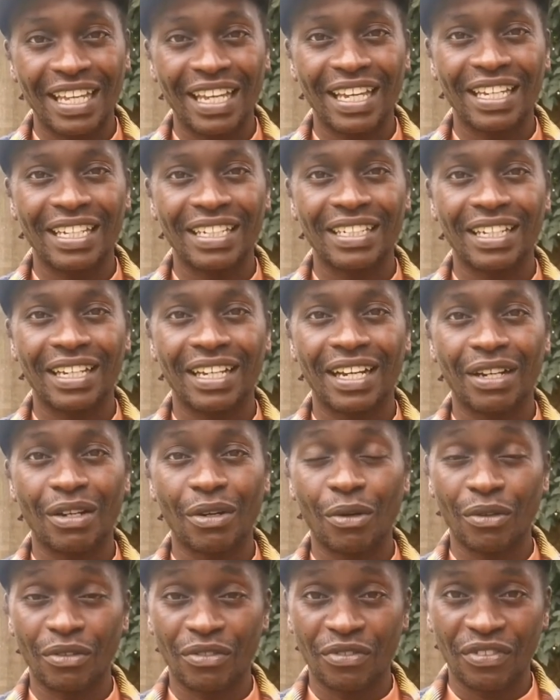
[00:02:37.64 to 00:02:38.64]
and
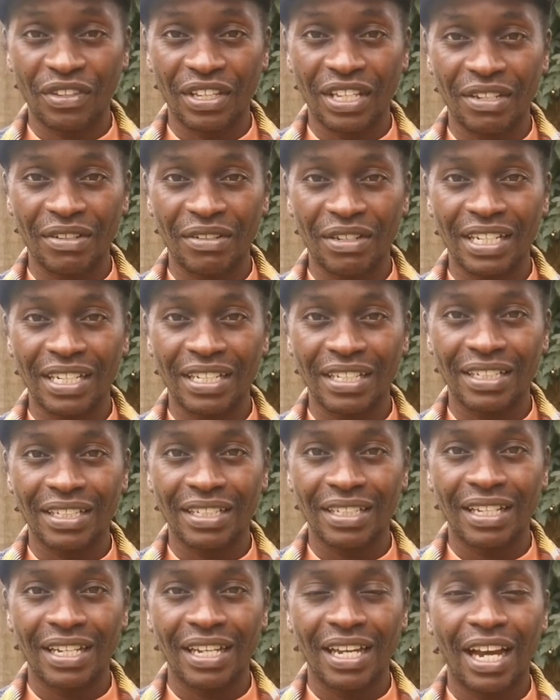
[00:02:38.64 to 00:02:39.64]
God-fearing,
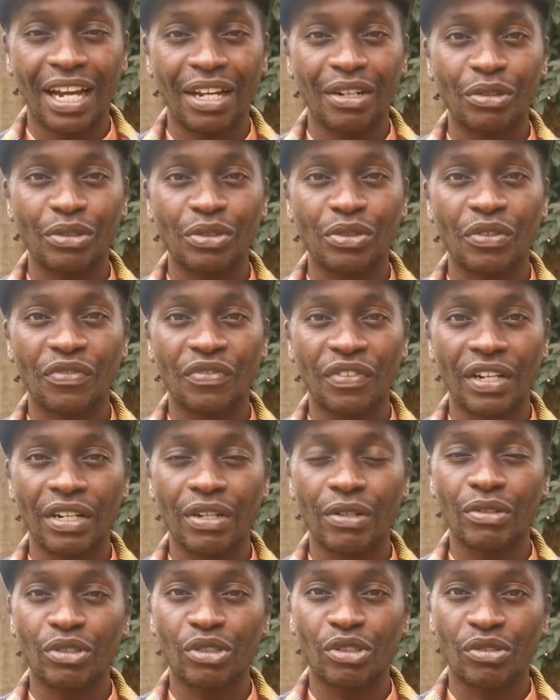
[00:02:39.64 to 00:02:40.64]
and also very
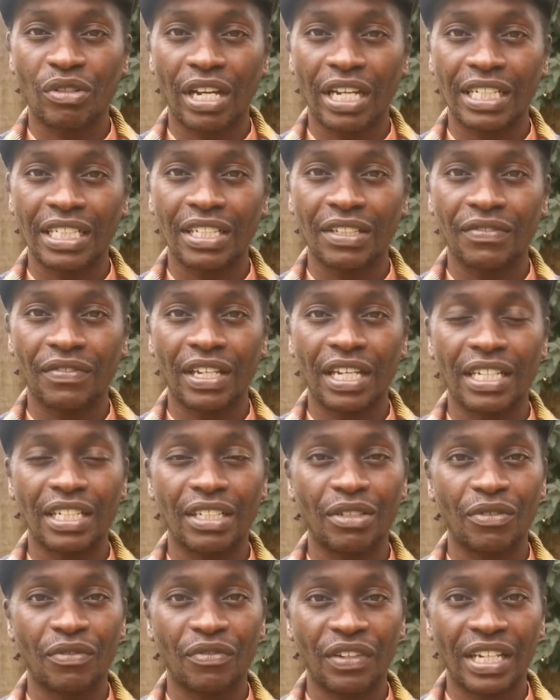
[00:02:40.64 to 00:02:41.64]
constructive and
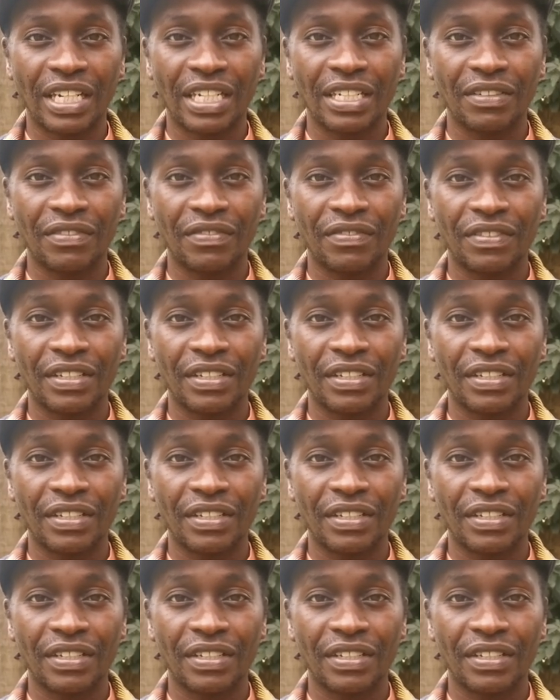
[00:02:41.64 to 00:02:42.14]
innovative.